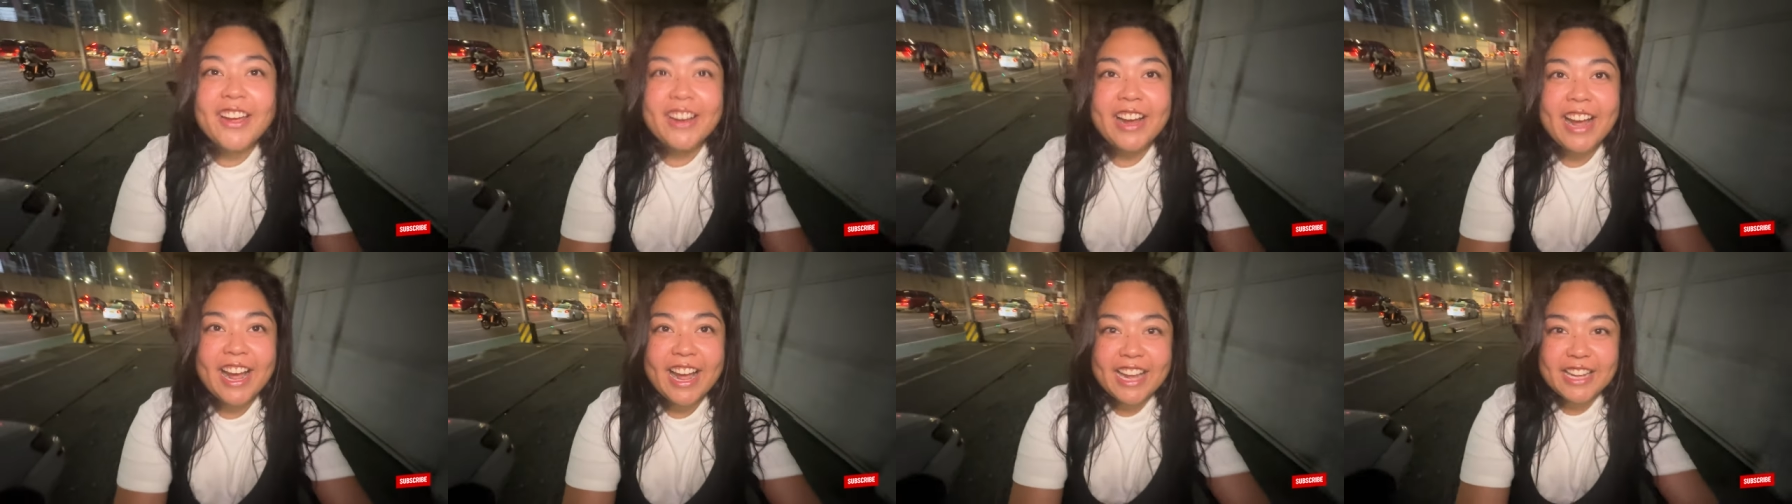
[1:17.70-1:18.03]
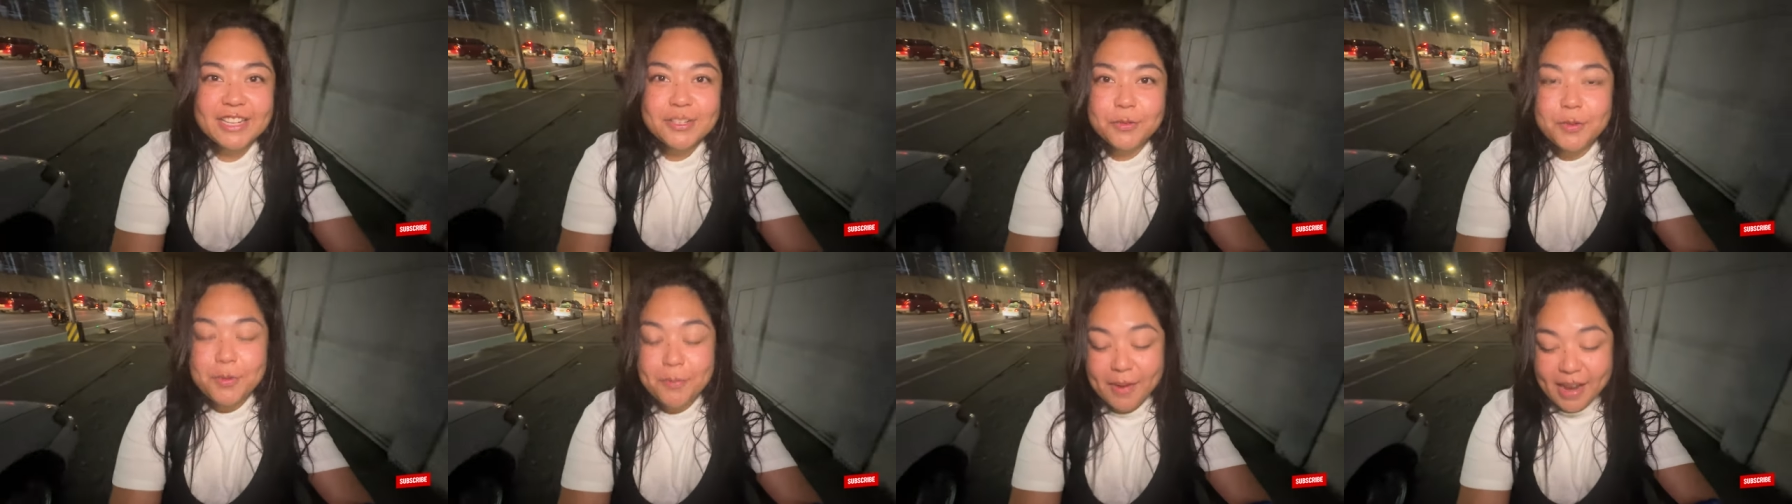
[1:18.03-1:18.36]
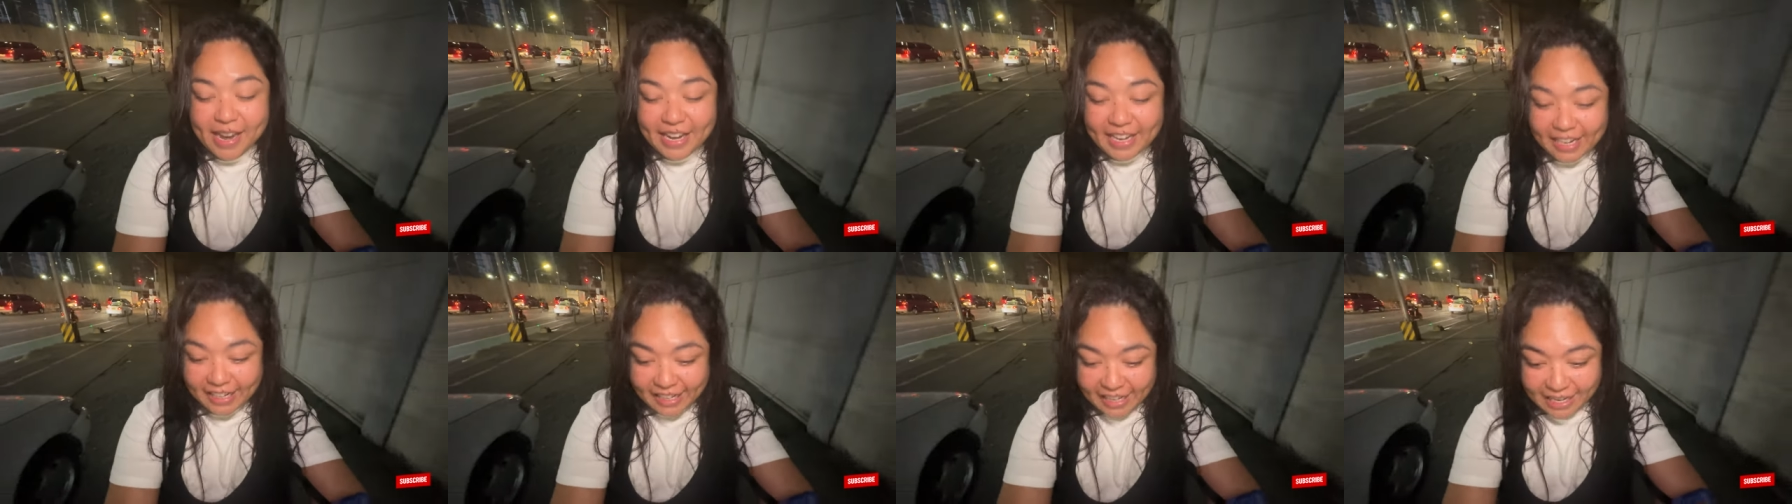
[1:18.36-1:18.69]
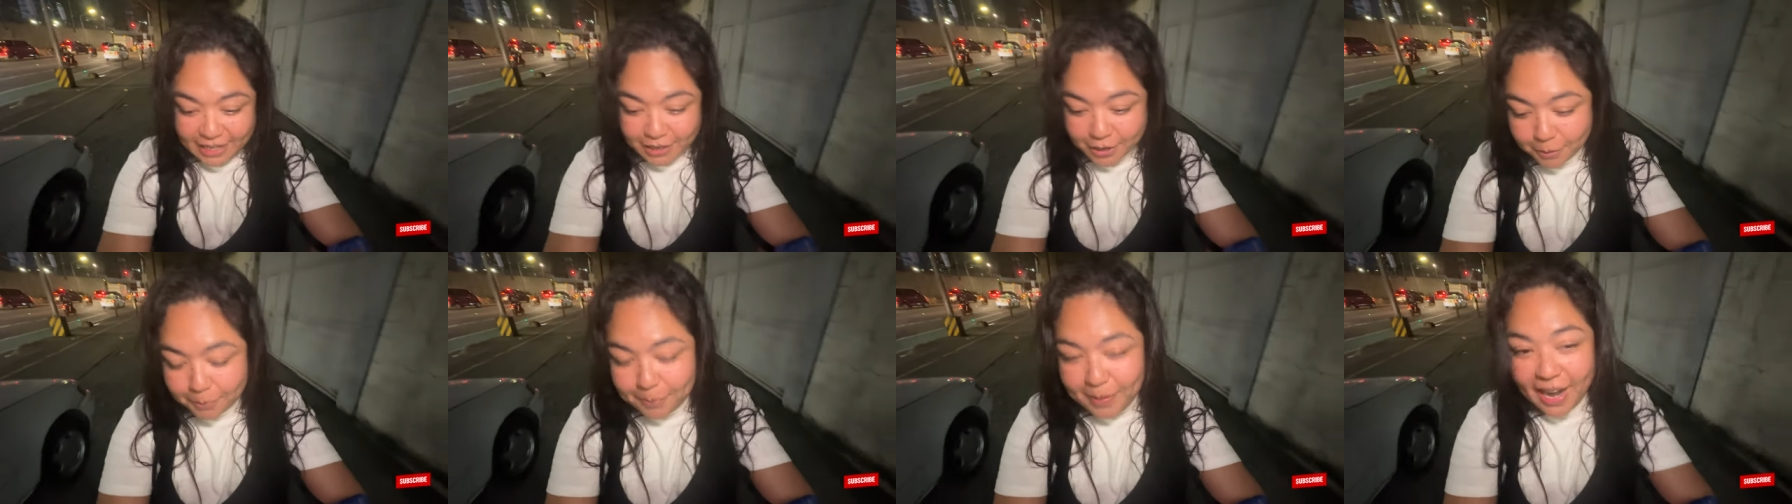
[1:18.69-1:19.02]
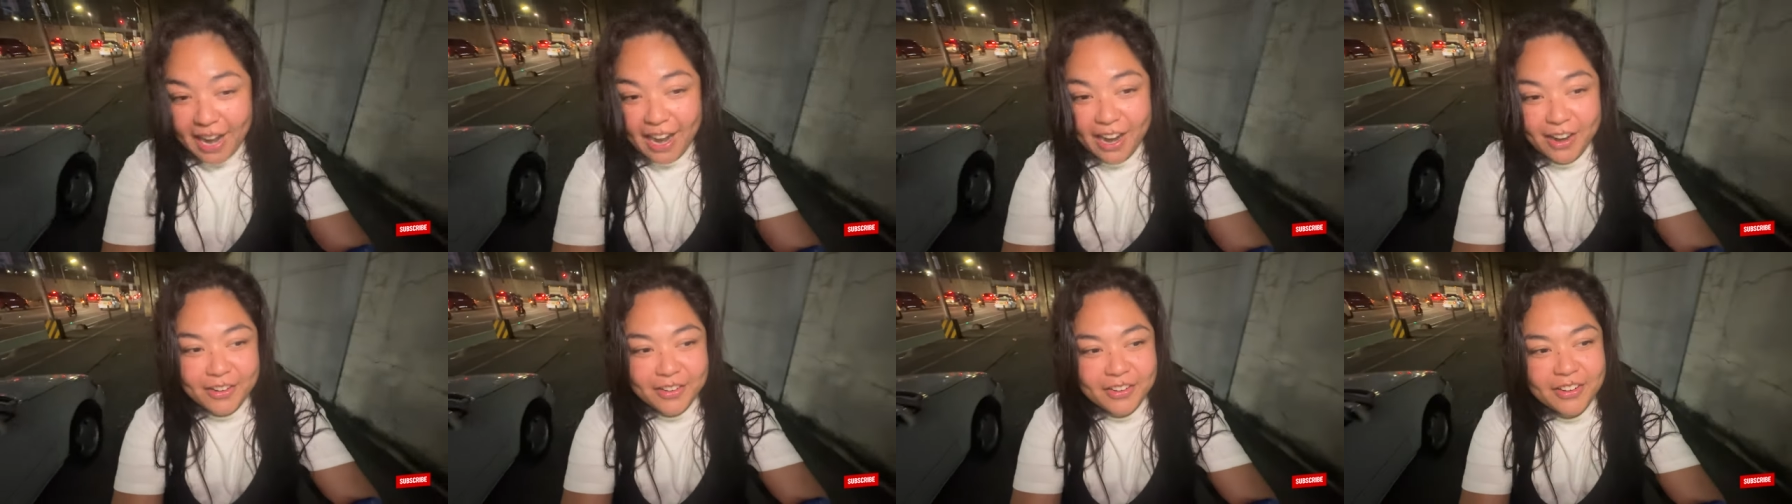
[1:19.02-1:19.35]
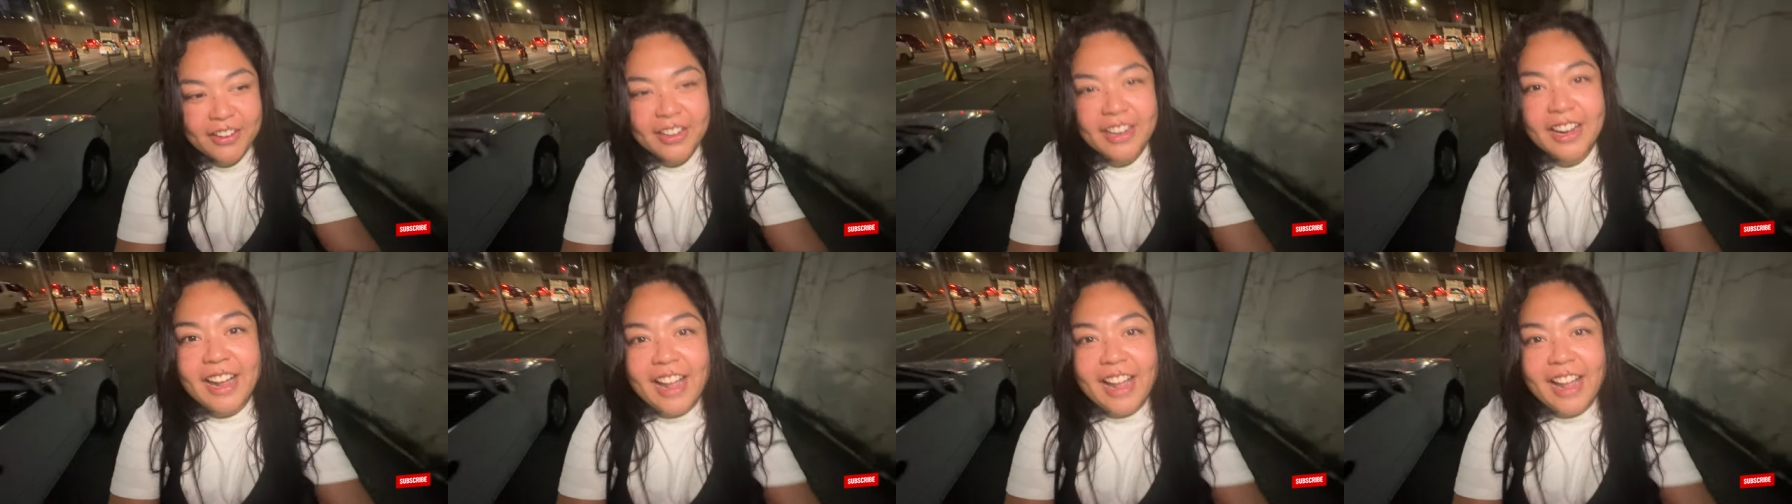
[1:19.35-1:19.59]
you guys, we made it in Cubao.